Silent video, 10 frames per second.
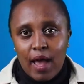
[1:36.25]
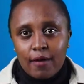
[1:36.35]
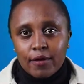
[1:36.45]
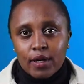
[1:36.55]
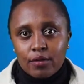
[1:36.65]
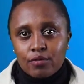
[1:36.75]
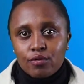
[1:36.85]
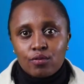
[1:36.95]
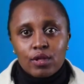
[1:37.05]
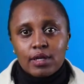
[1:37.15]
Africa
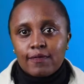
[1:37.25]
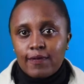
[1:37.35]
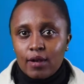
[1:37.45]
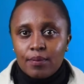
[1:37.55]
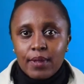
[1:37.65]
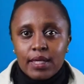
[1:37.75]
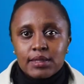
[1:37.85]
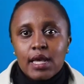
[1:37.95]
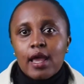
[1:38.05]
through the development,